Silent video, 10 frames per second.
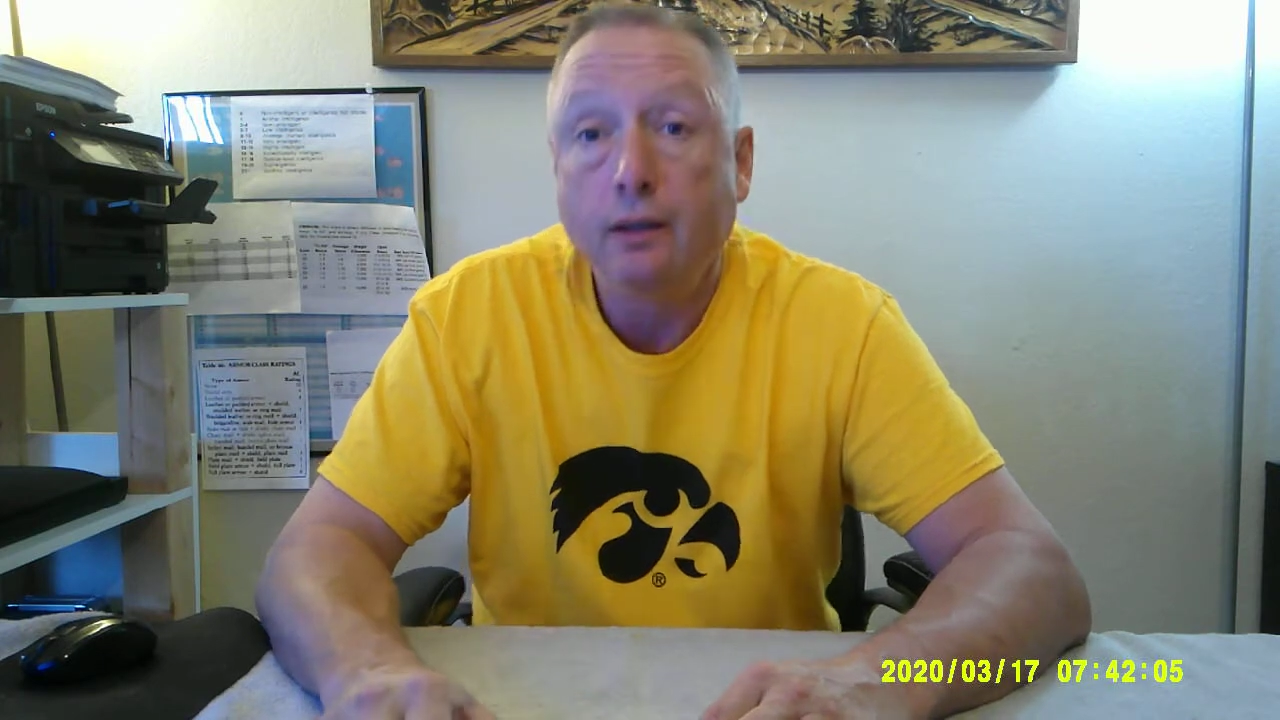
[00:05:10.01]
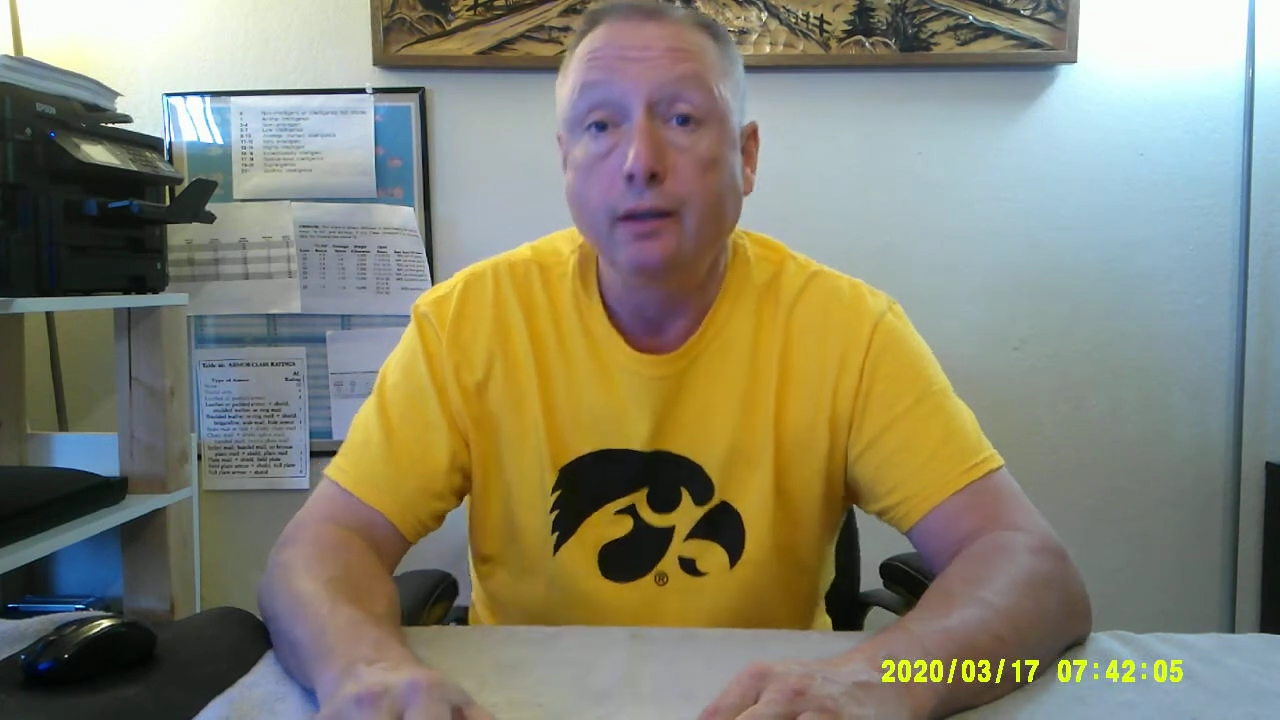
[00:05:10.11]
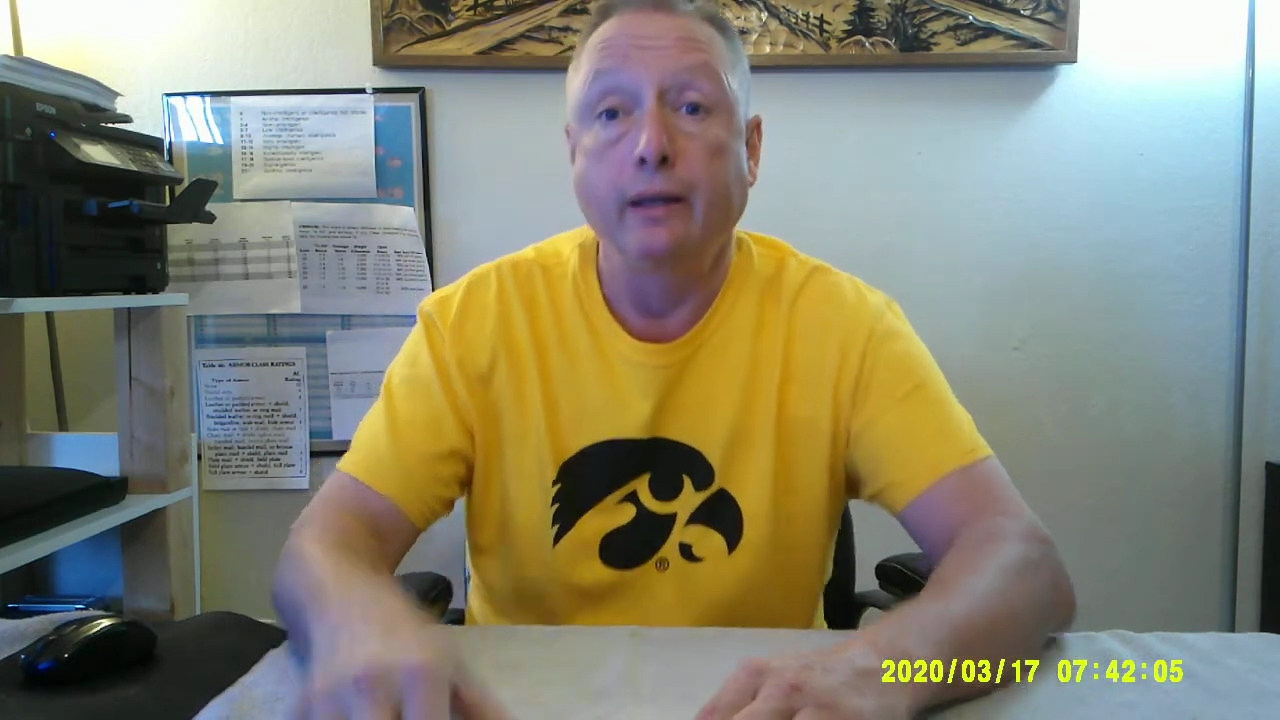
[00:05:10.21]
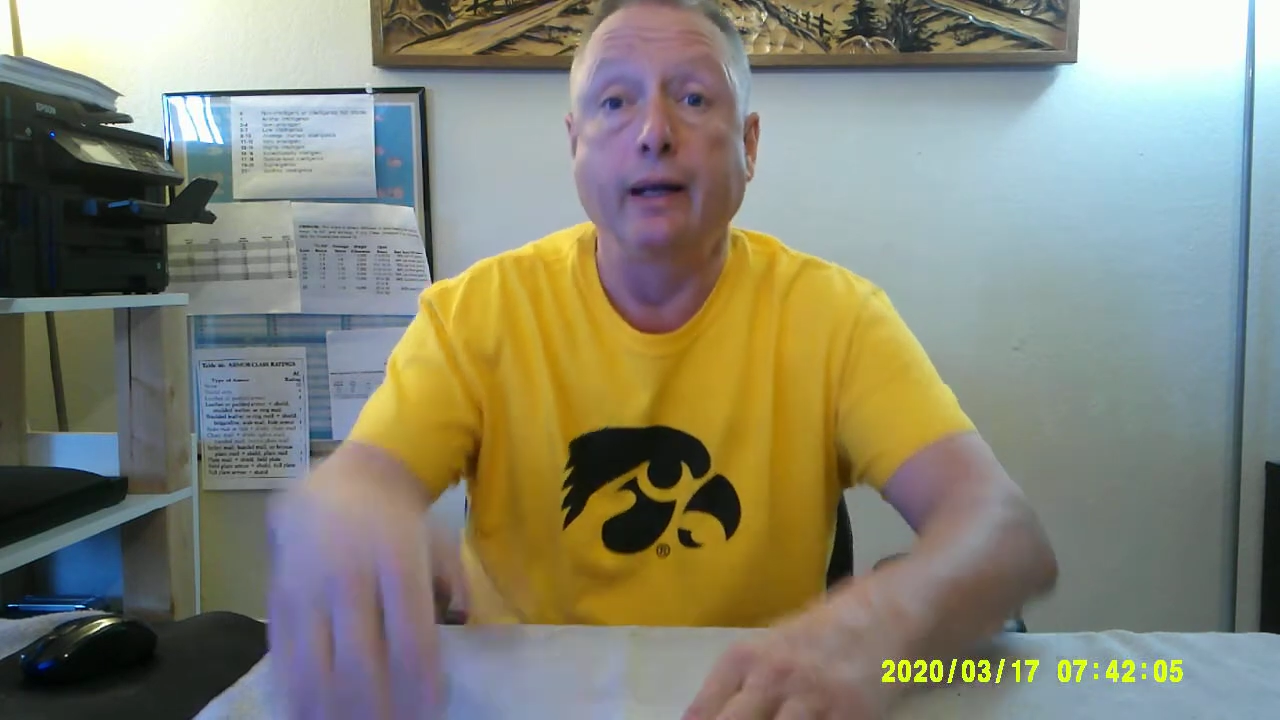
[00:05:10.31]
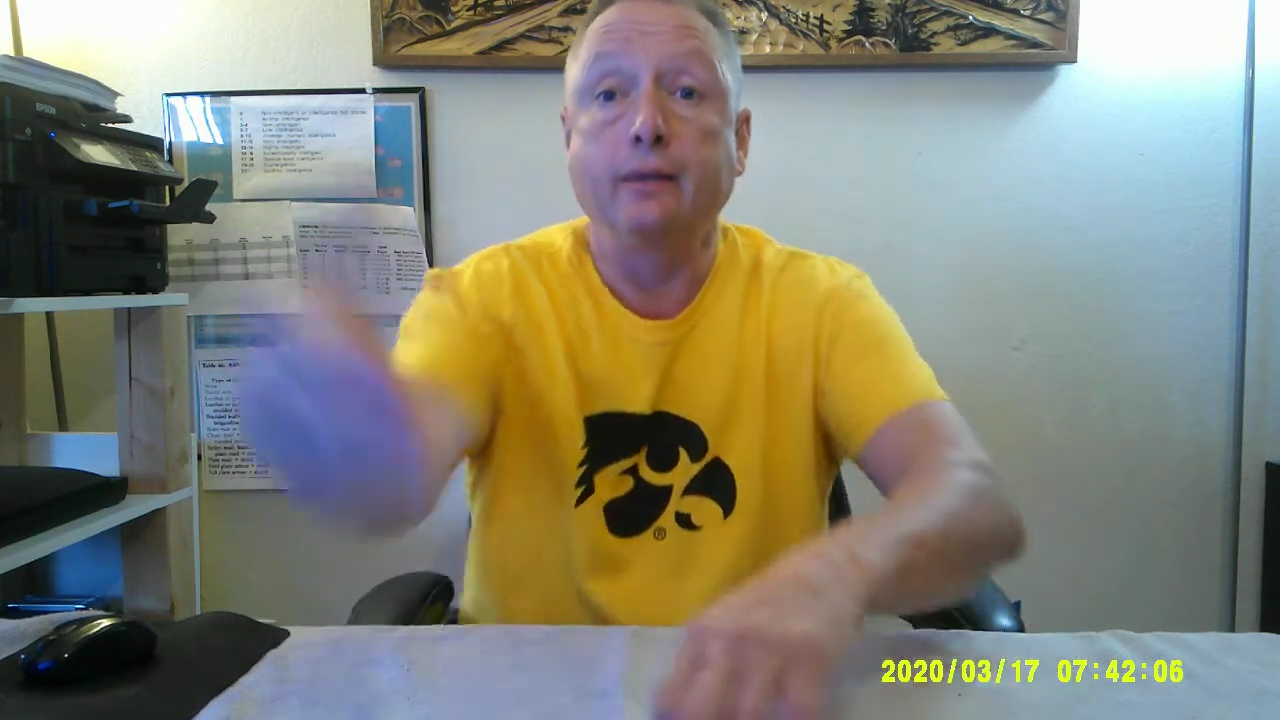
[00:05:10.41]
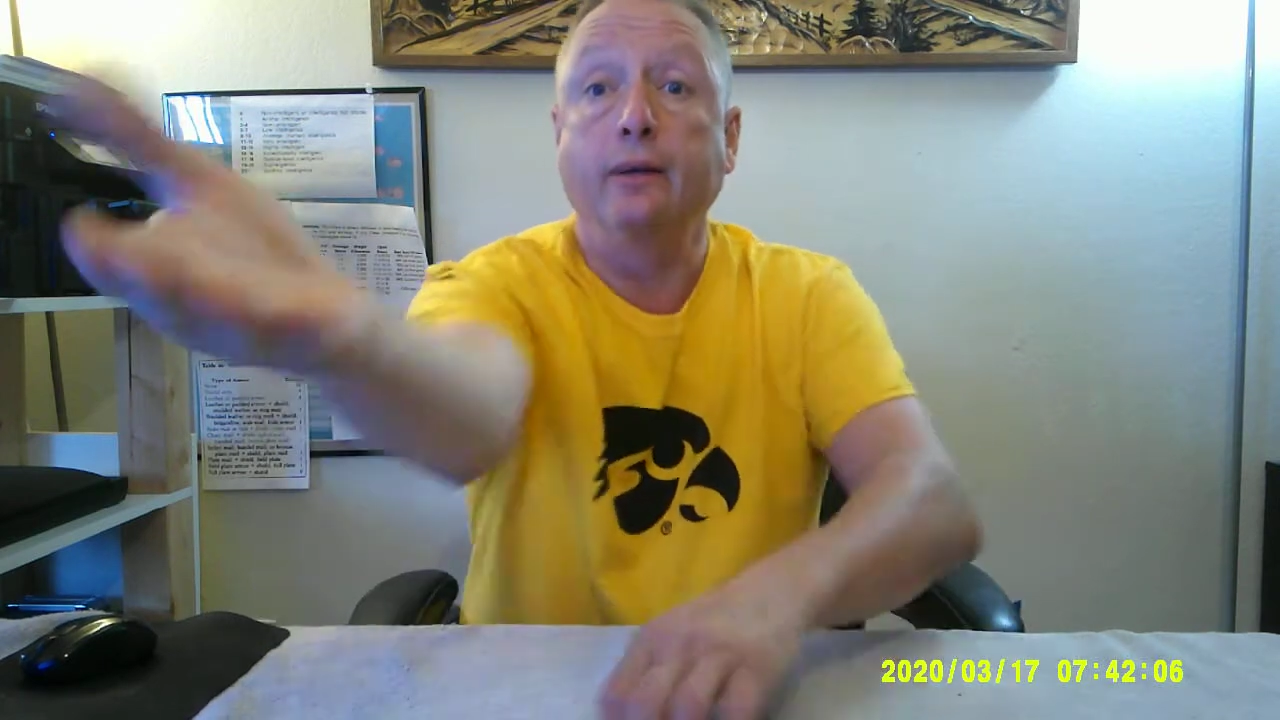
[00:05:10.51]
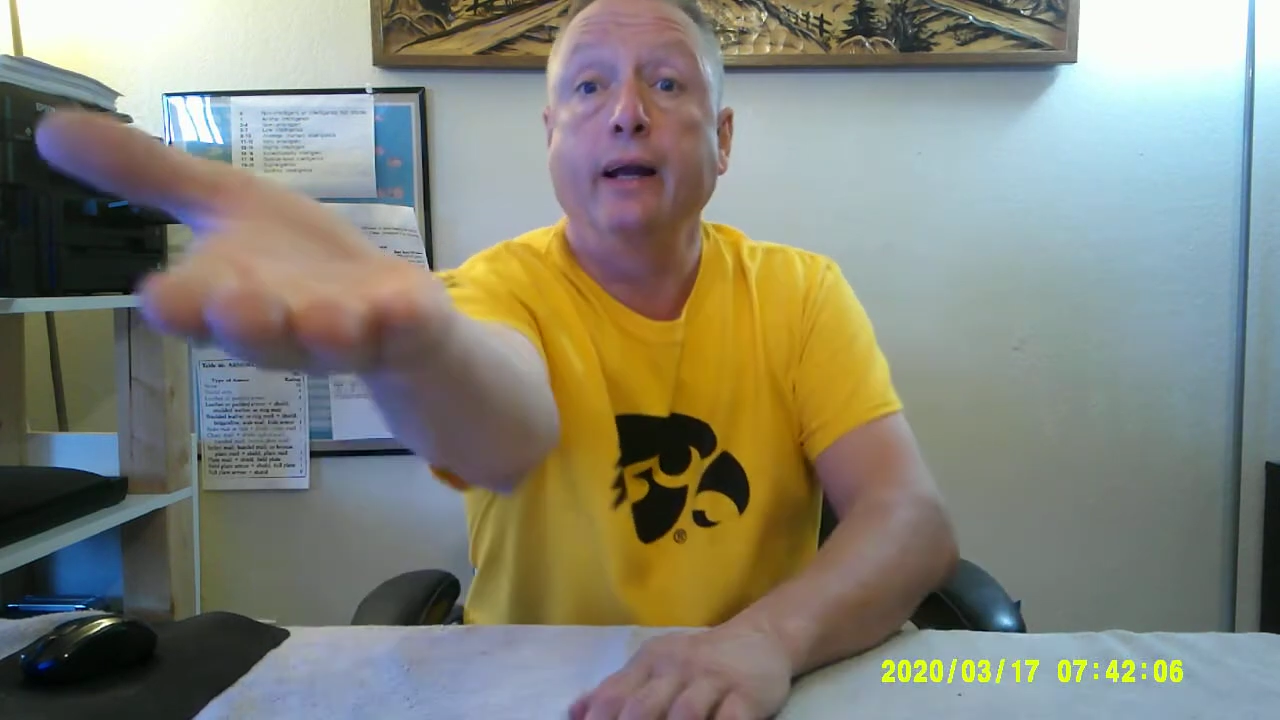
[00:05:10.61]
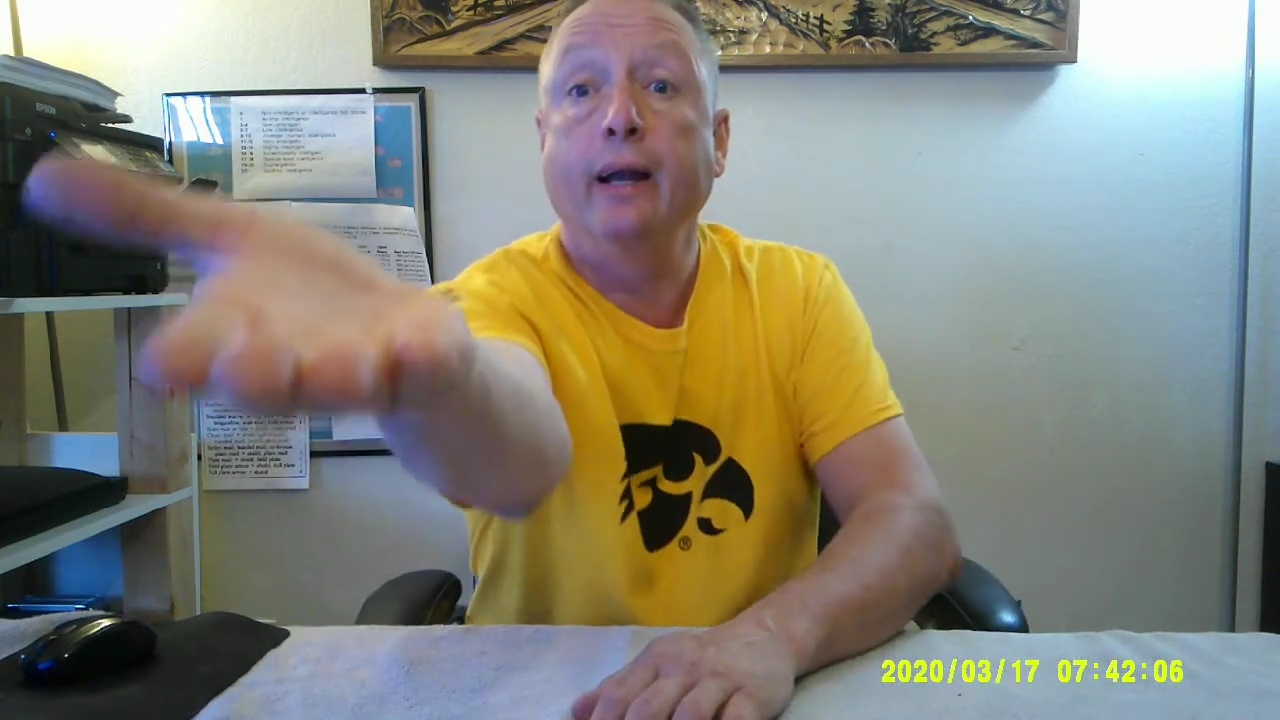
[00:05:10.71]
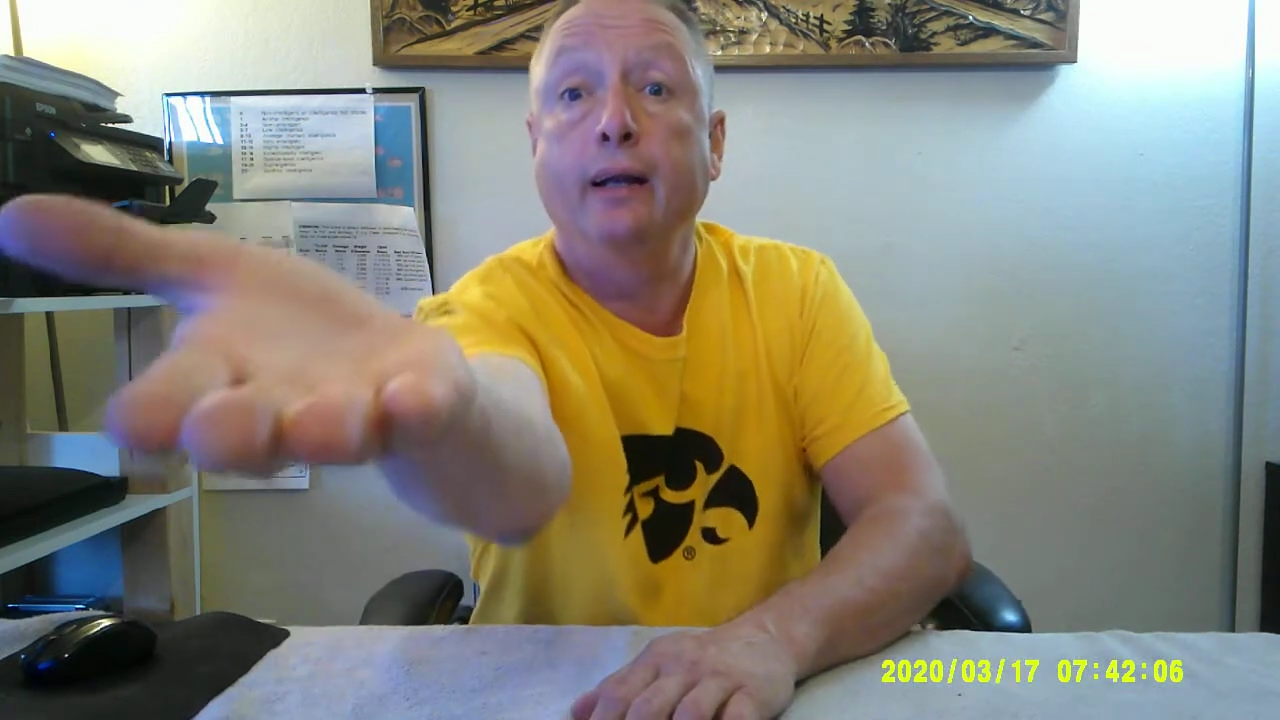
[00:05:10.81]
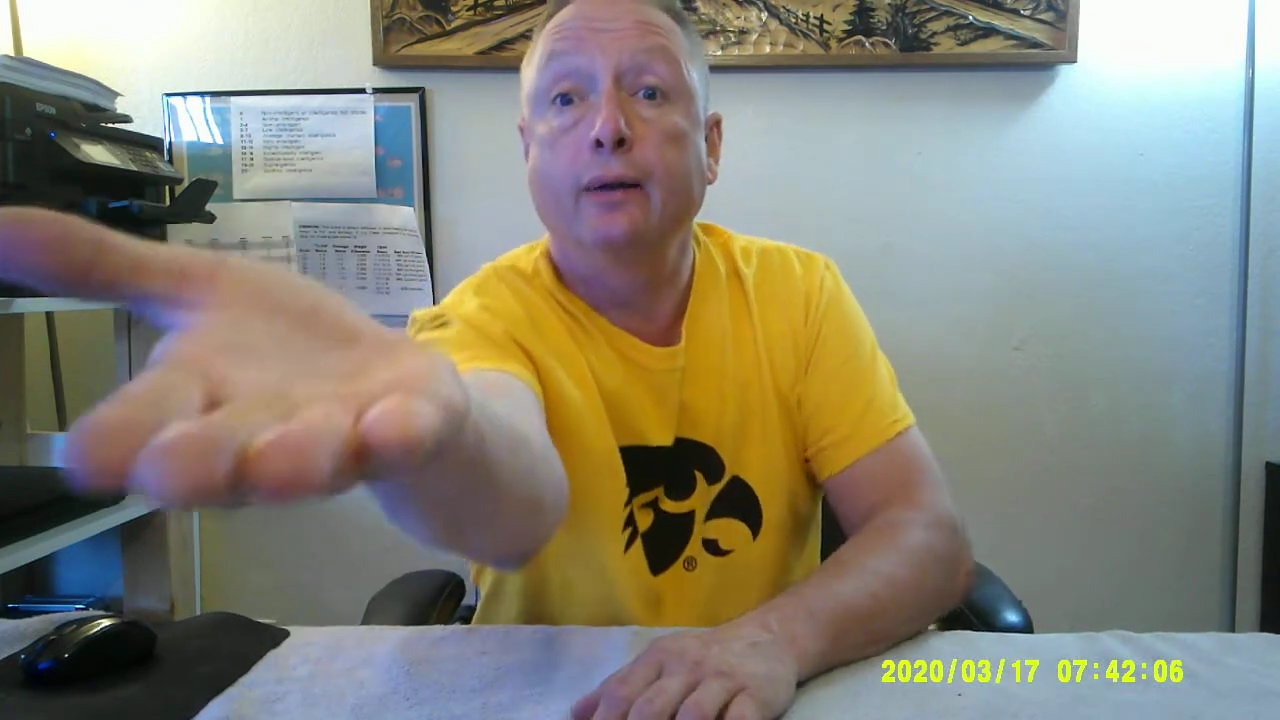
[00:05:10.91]
they got their
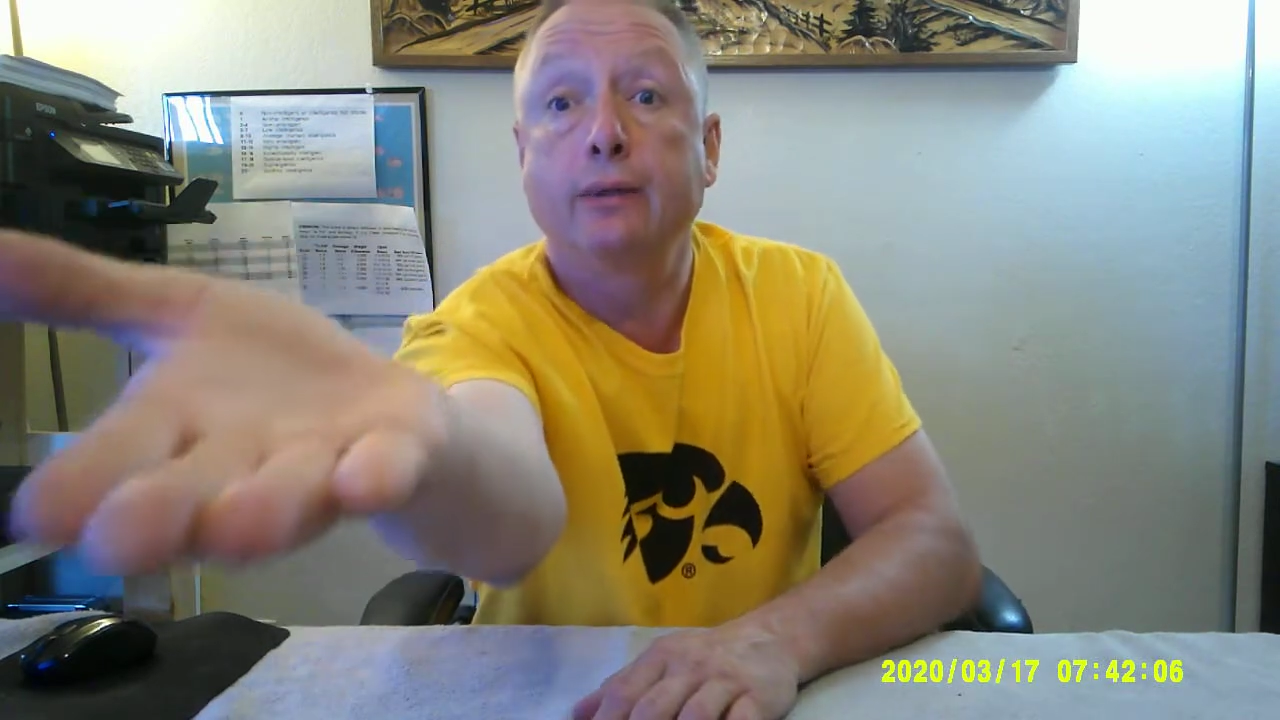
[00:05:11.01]
hand out